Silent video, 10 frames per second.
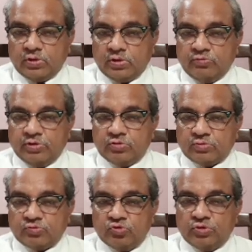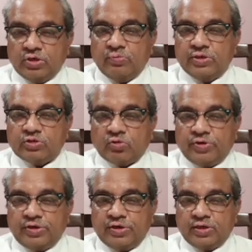when you substitute the limits of
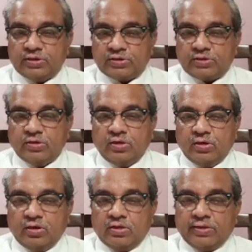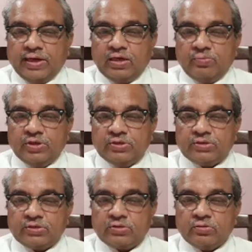integration. That
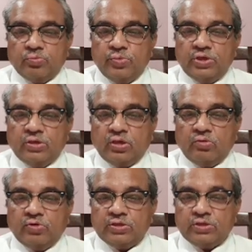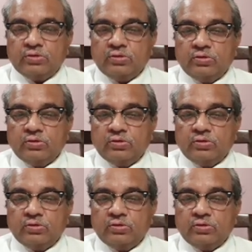means mean conversion